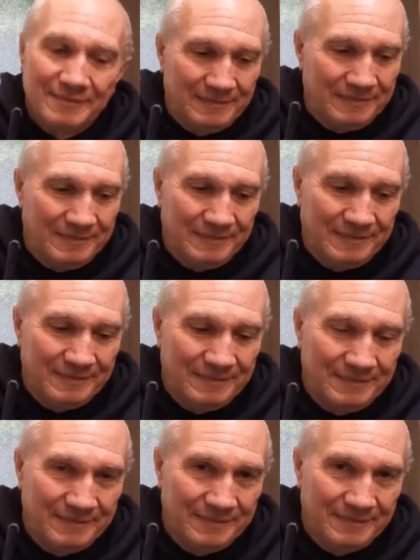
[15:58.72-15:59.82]

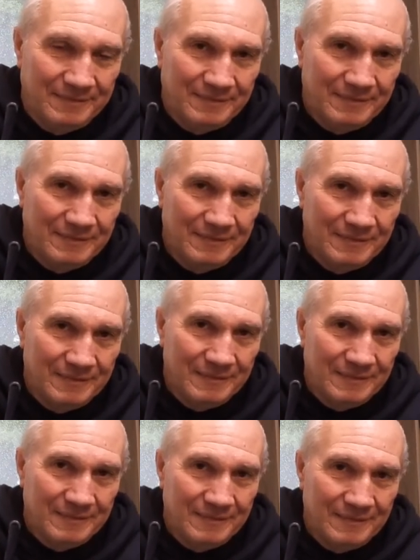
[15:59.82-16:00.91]
This person isn't speaking.